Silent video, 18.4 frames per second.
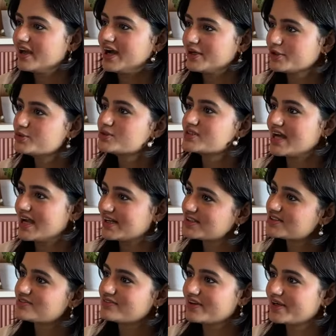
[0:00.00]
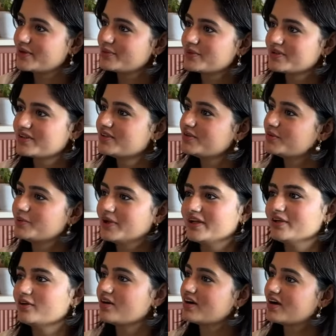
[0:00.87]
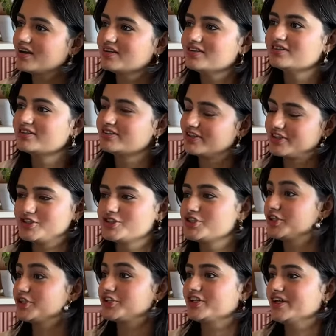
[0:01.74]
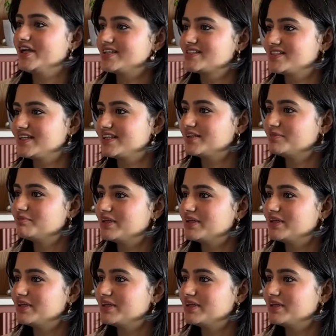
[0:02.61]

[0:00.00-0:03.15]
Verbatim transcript: are you satisfied with the way your career trajectory has taken